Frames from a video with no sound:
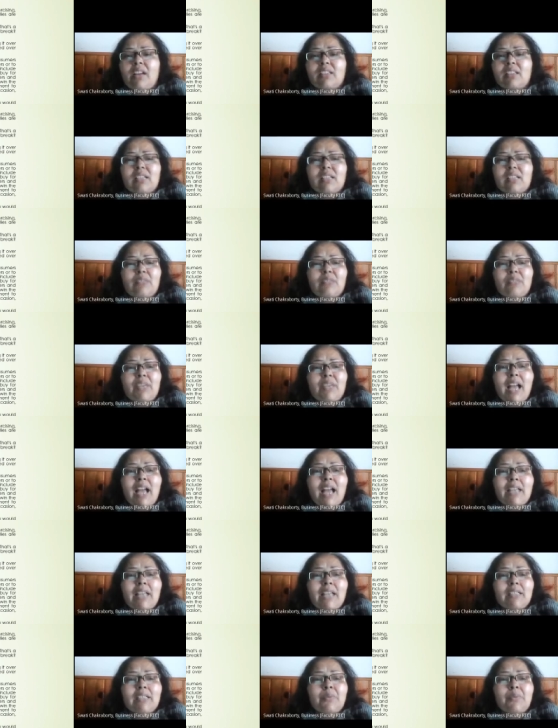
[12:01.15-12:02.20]
can be
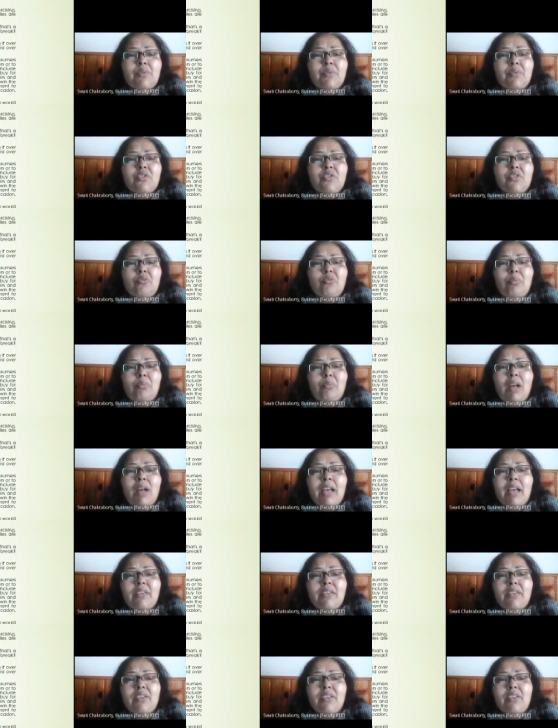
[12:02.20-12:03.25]
items which you buy
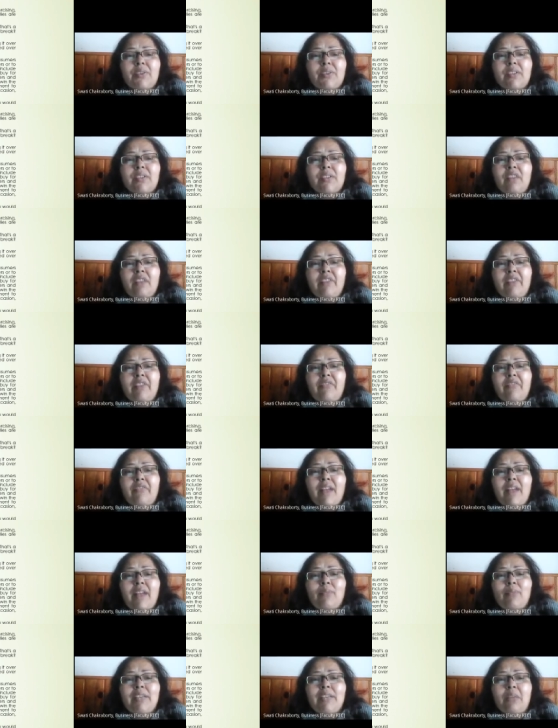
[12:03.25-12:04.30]
yourself where
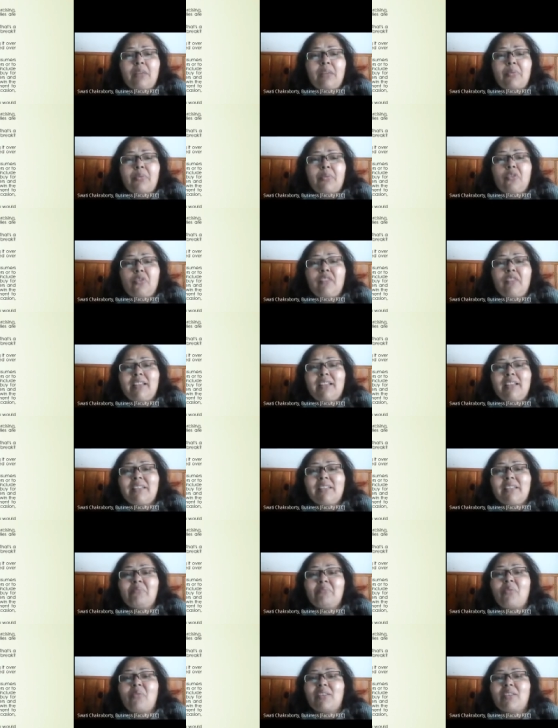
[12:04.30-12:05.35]
family approval is
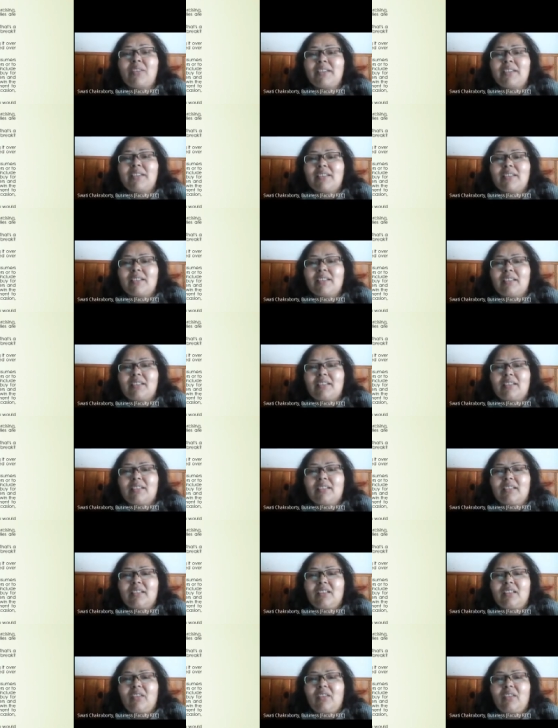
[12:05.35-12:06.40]
important,
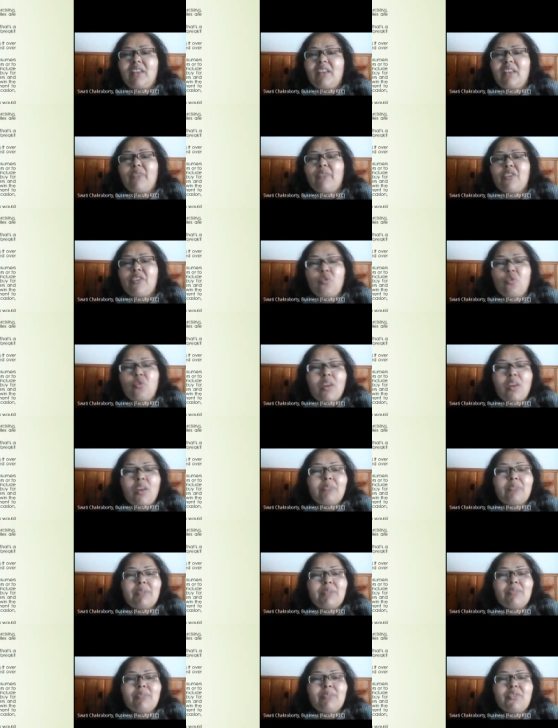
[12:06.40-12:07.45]
right? Where you want
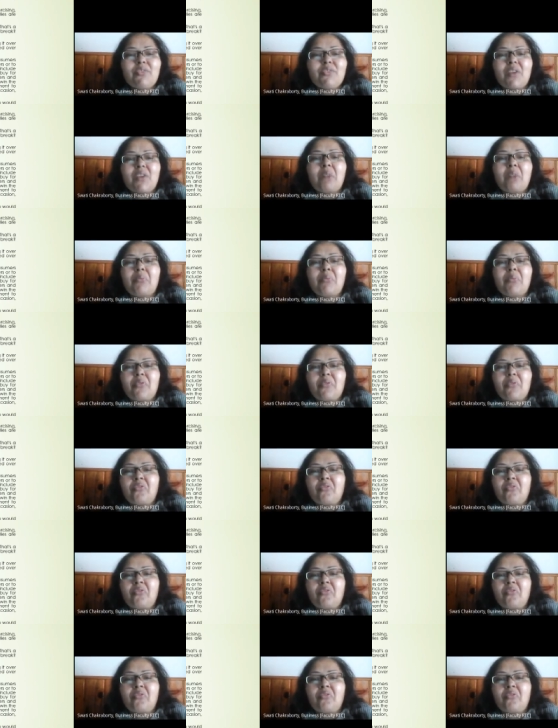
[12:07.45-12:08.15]
people to approve.